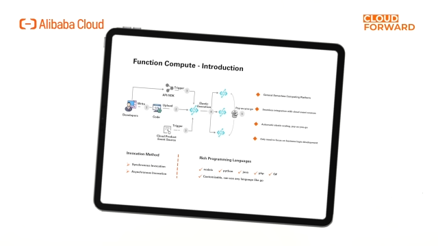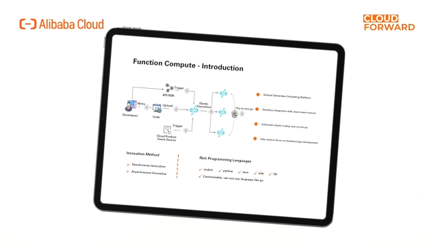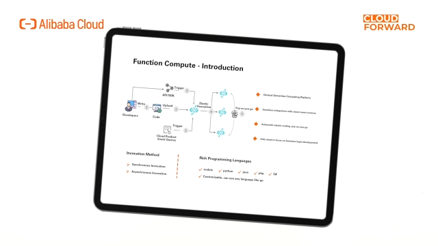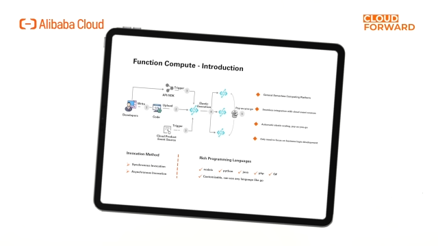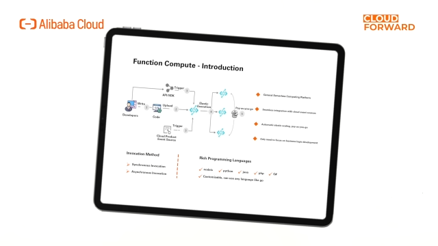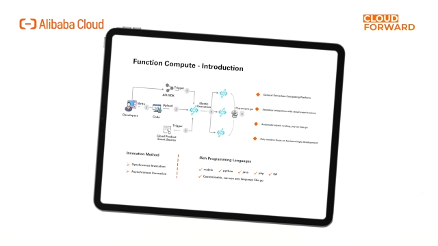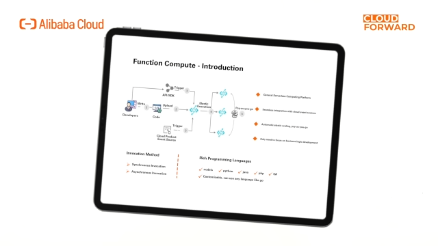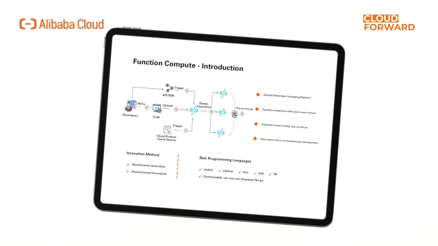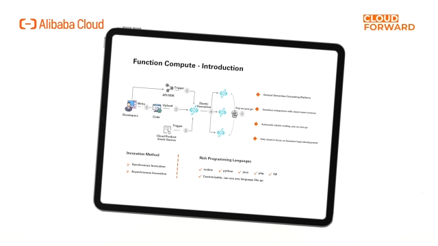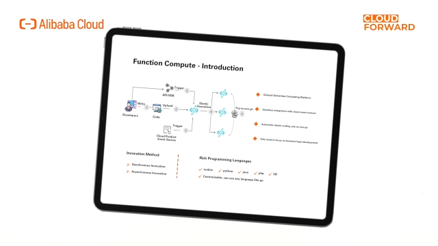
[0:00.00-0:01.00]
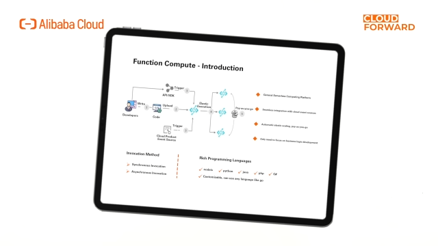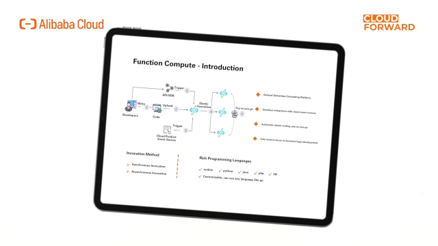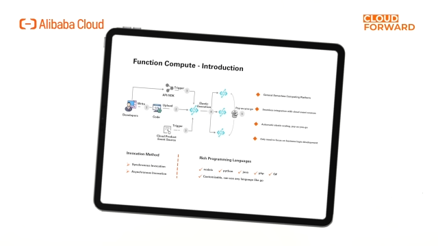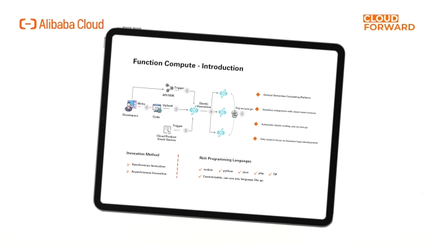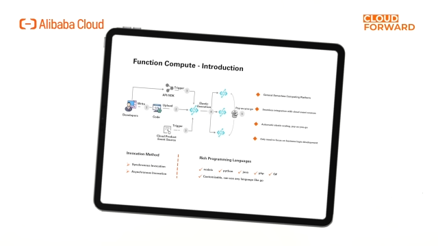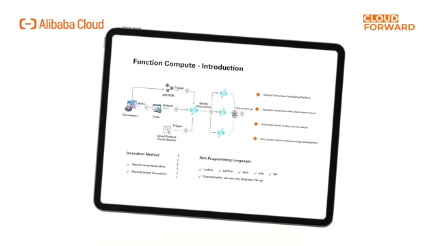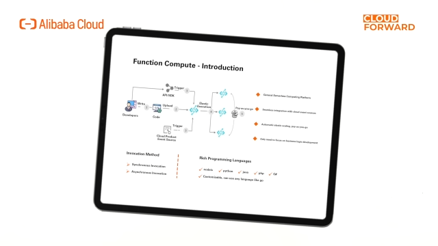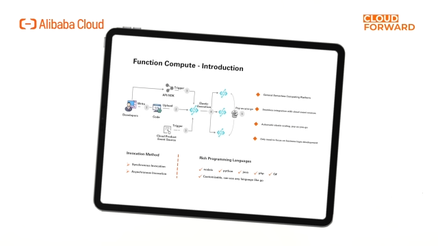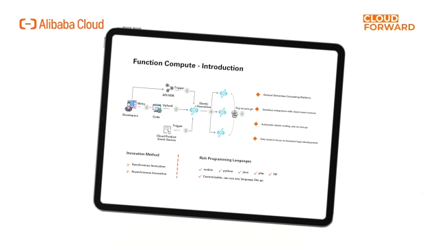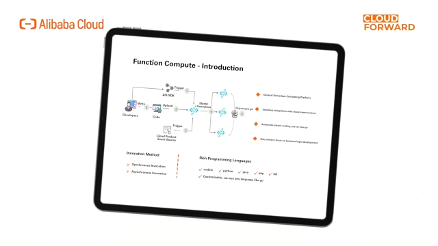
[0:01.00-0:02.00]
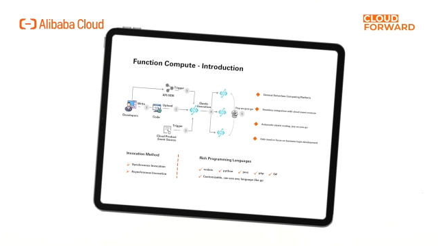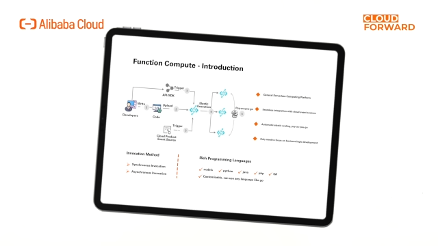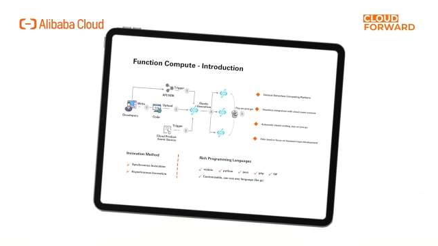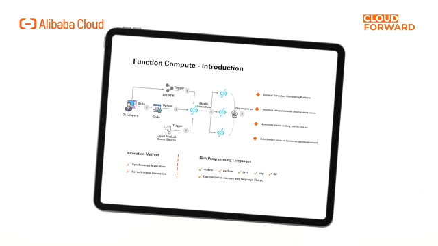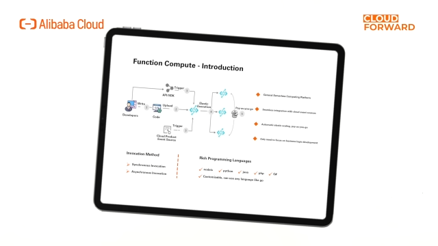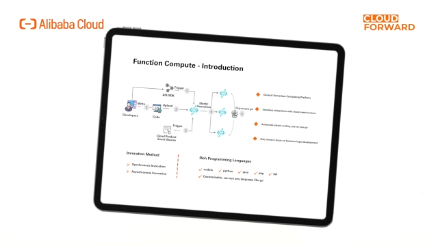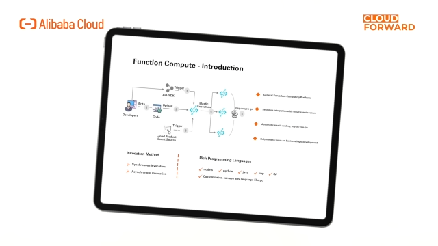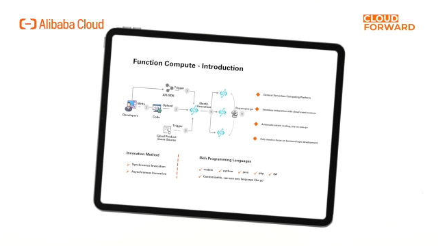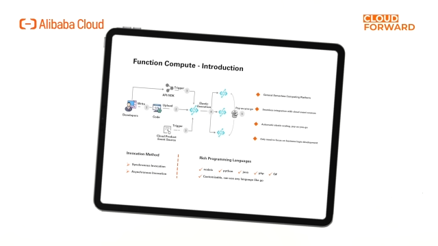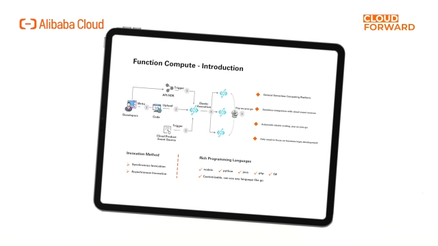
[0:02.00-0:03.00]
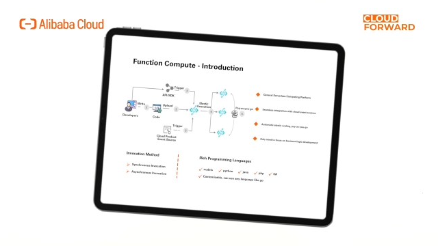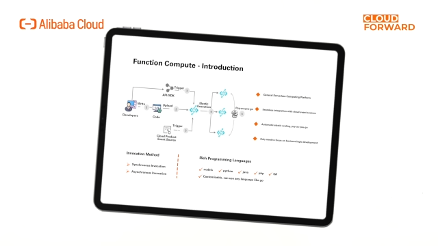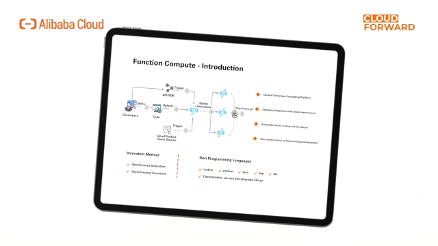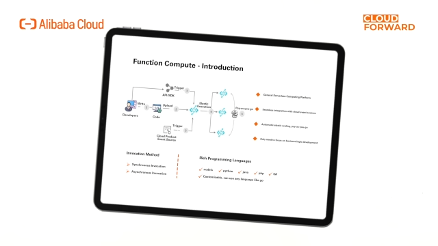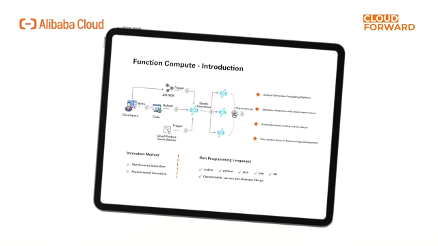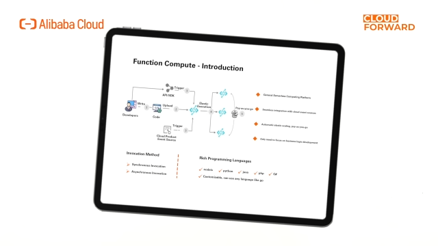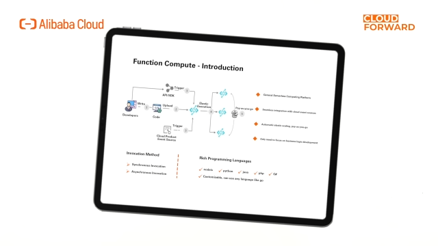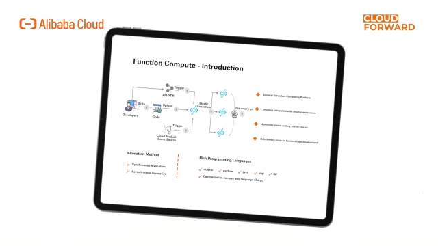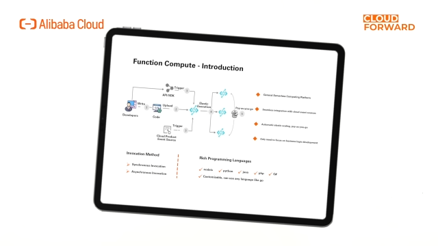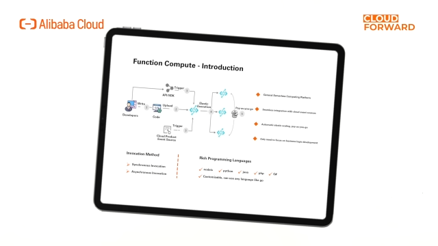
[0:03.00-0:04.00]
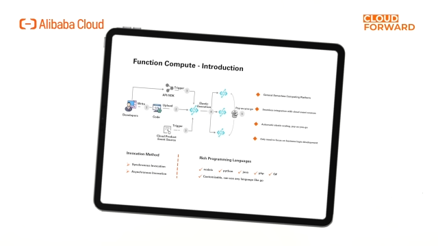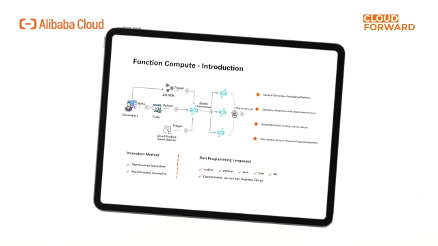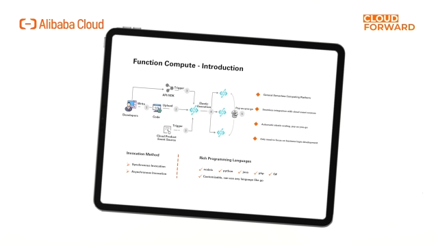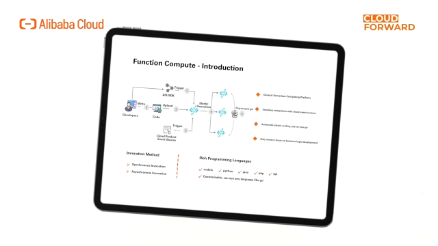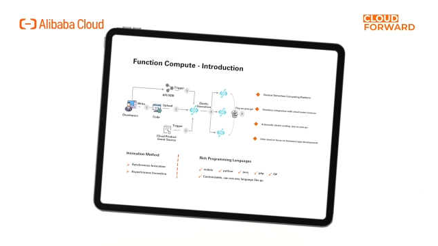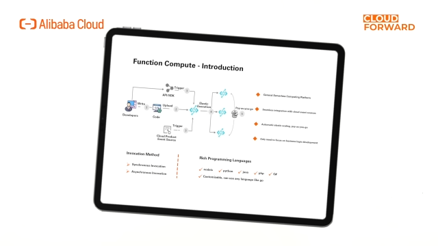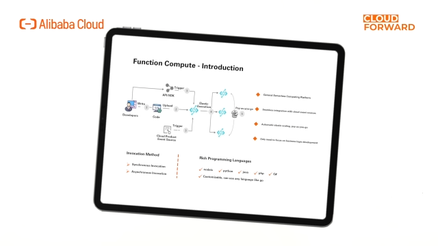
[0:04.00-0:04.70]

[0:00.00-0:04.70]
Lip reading: Nobody's mouth can be seen.